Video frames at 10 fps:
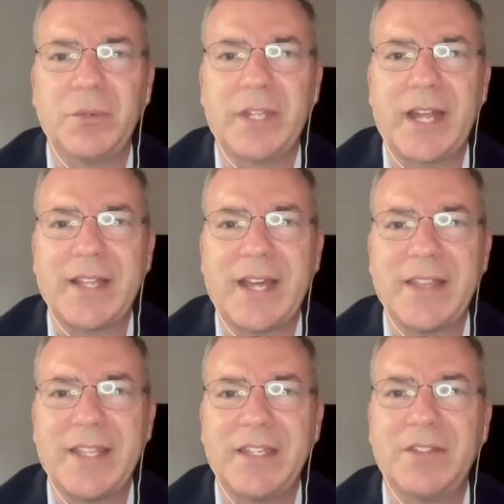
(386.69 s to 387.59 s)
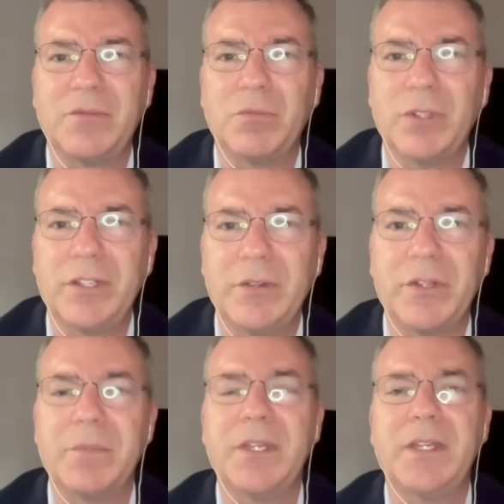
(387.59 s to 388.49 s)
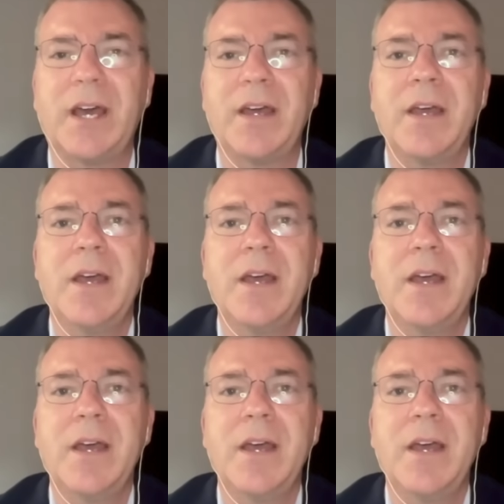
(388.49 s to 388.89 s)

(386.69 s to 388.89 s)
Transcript: with it, I, I think is really going to be uh,